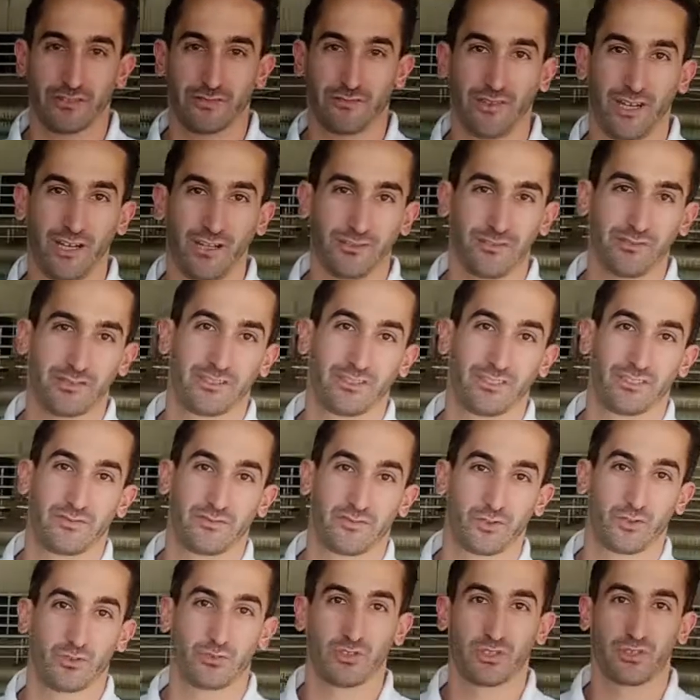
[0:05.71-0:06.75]
of the founders of
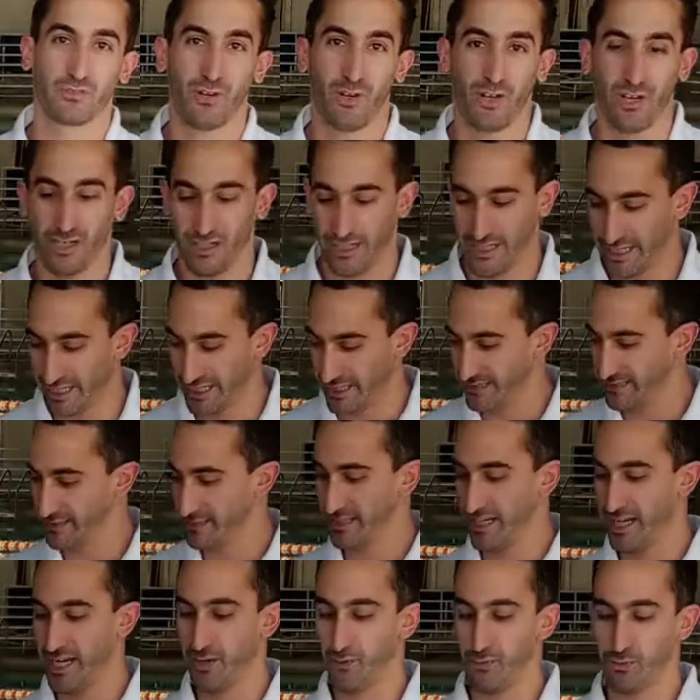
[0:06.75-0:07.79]
Swim Smart, and
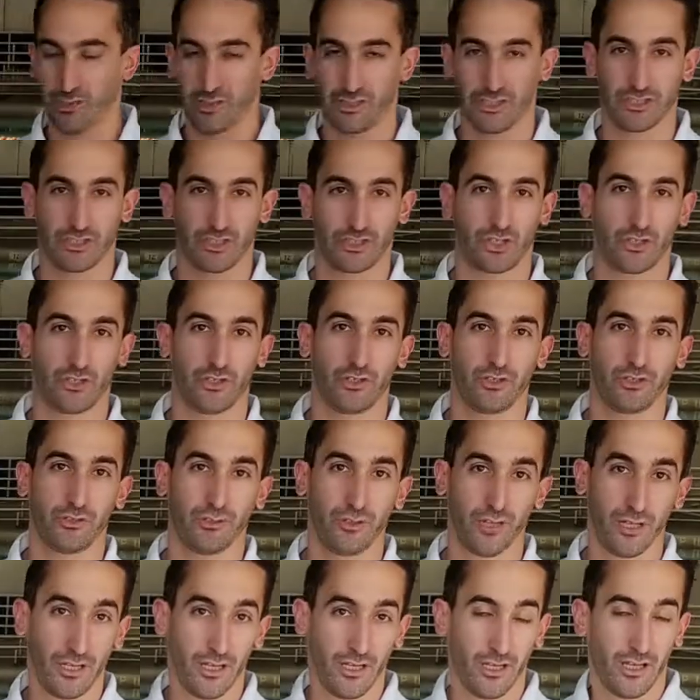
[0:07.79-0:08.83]
today I wanted to show you
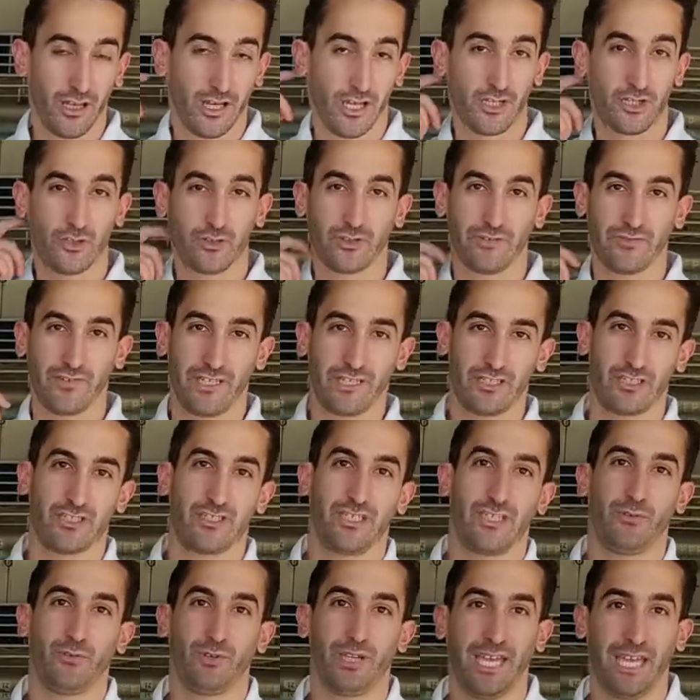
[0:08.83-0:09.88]
a new
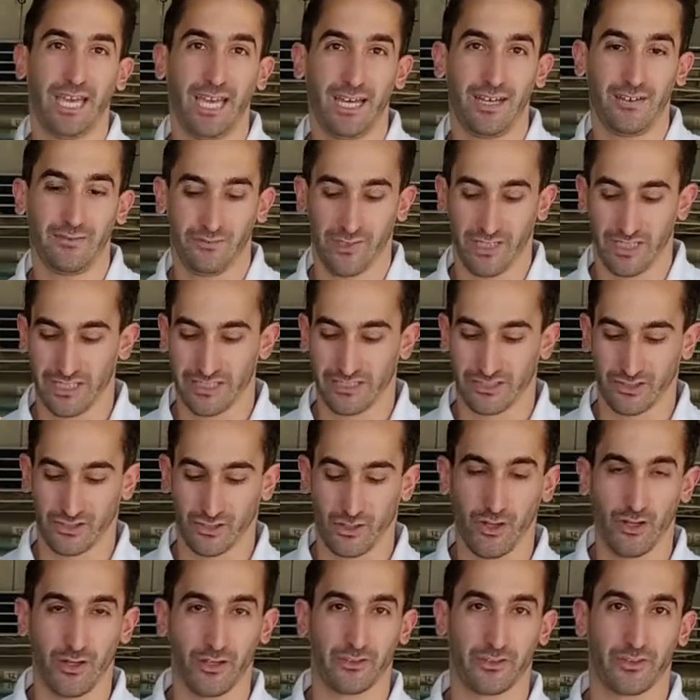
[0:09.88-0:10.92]
invention that we have, and it's
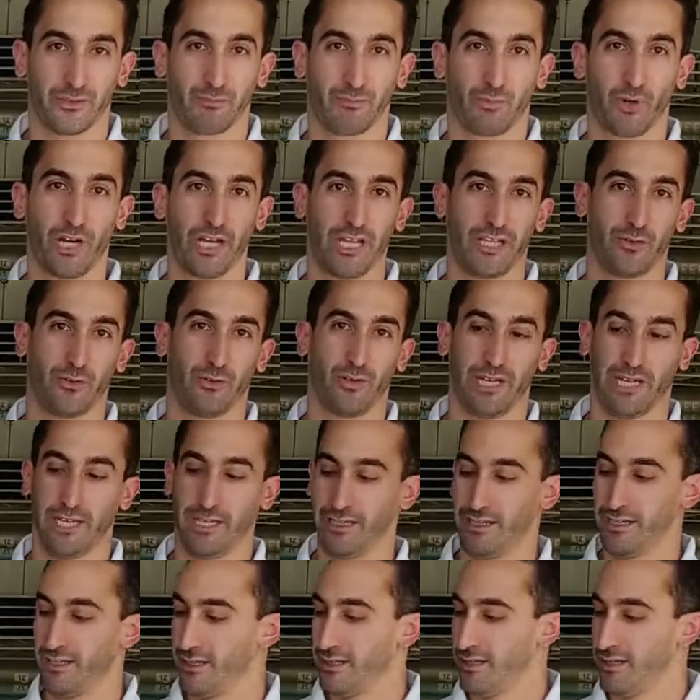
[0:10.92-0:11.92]
called breakaway.